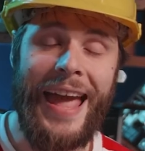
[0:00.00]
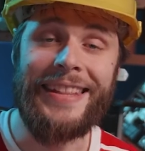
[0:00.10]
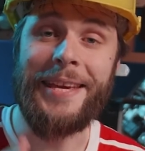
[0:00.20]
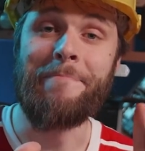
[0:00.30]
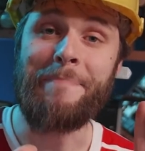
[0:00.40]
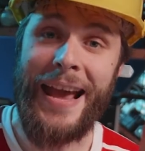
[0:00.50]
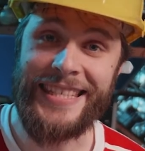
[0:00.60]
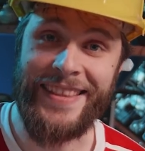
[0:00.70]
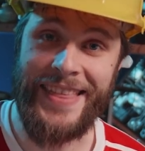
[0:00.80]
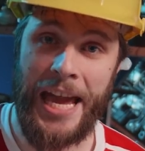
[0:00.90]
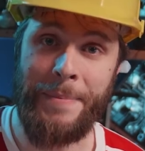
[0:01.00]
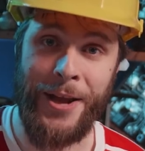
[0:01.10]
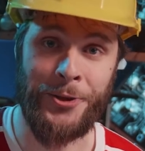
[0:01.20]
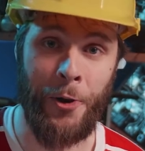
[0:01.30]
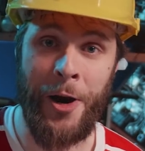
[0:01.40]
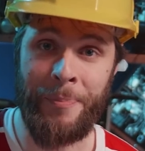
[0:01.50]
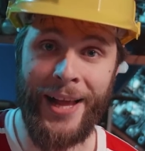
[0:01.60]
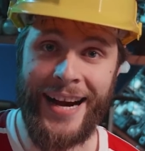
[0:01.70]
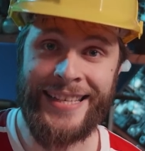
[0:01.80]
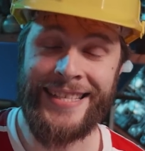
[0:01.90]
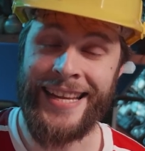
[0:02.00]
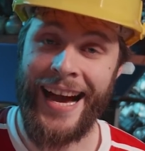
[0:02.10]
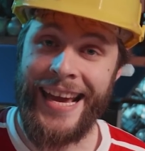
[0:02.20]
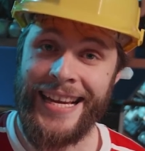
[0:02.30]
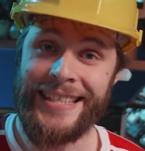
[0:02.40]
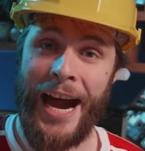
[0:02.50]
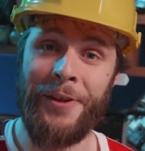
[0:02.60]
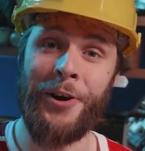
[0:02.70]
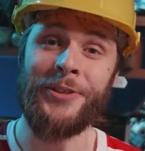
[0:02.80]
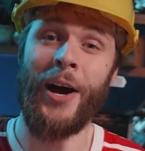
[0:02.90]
And the amazing thing about Storyblocks is that I can download